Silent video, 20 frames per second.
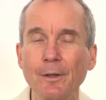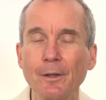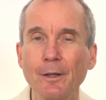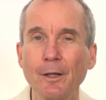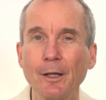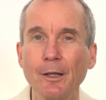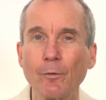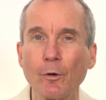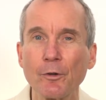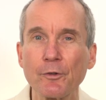
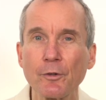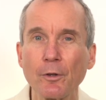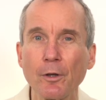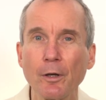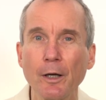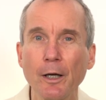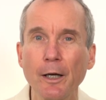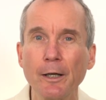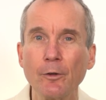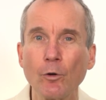It was
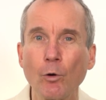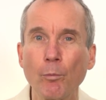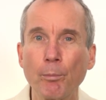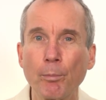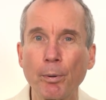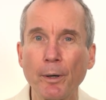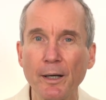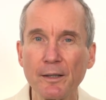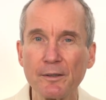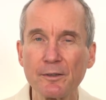an
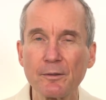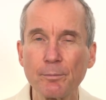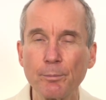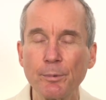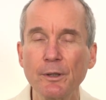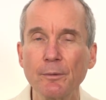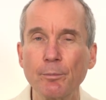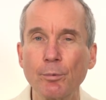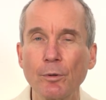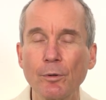oppressed
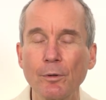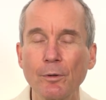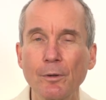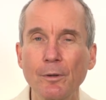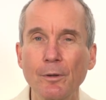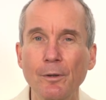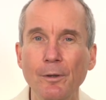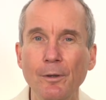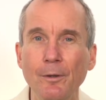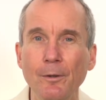people.
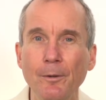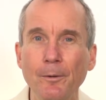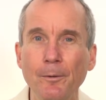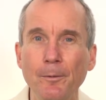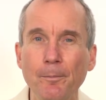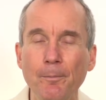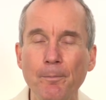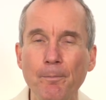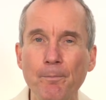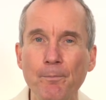
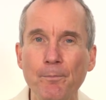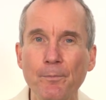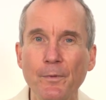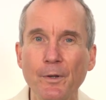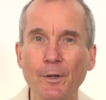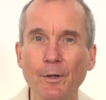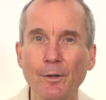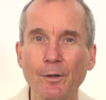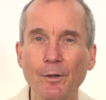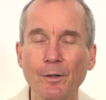
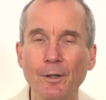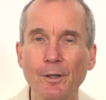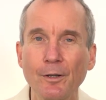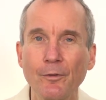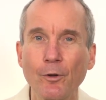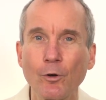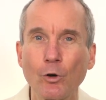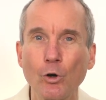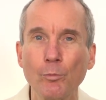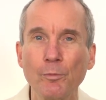Yeah,
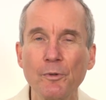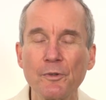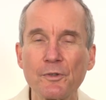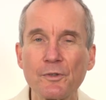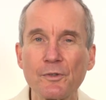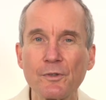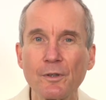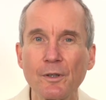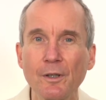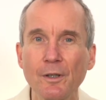the
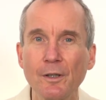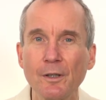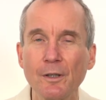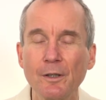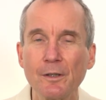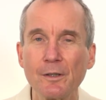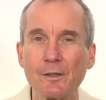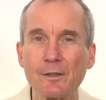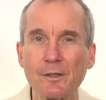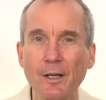Romans
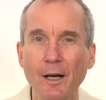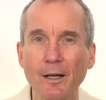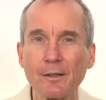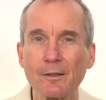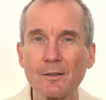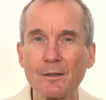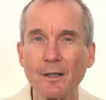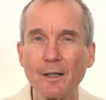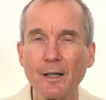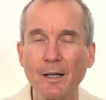
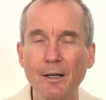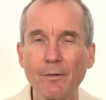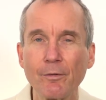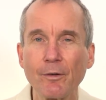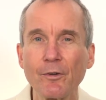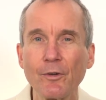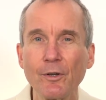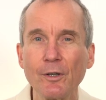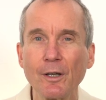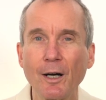sucked
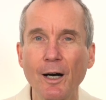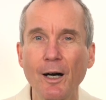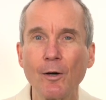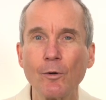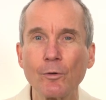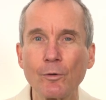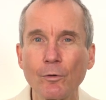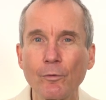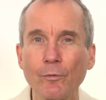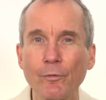everything
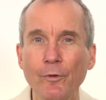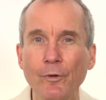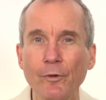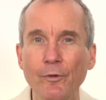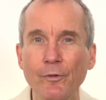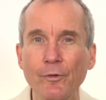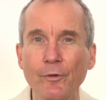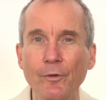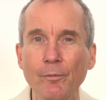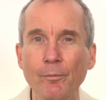out of
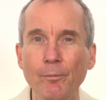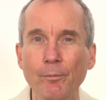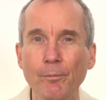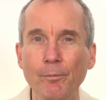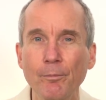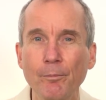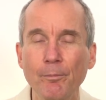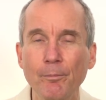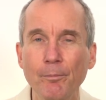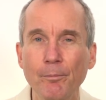this
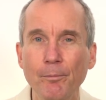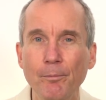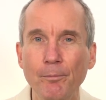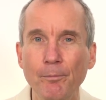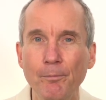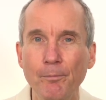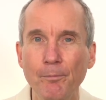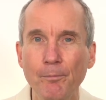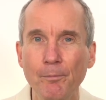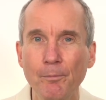
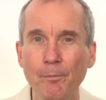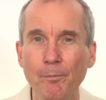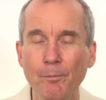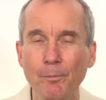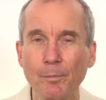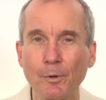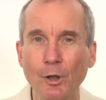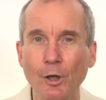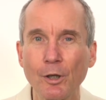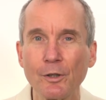
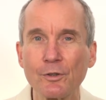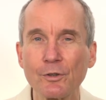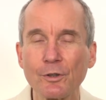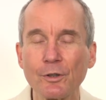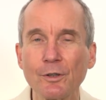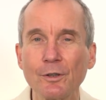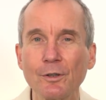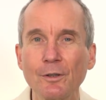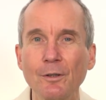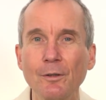
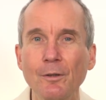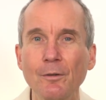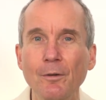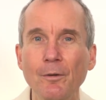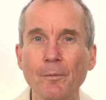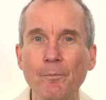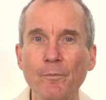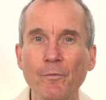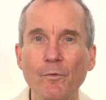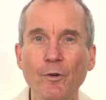country
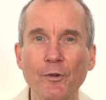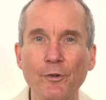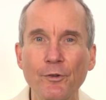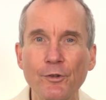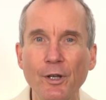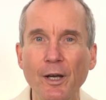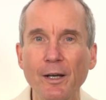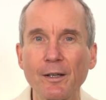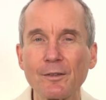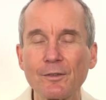with
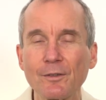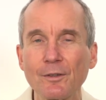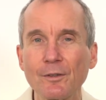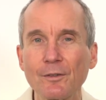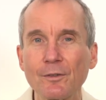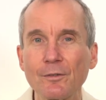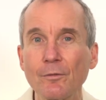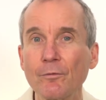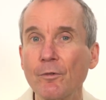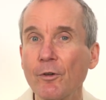
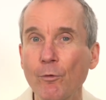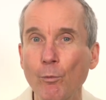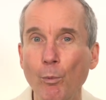taxes, with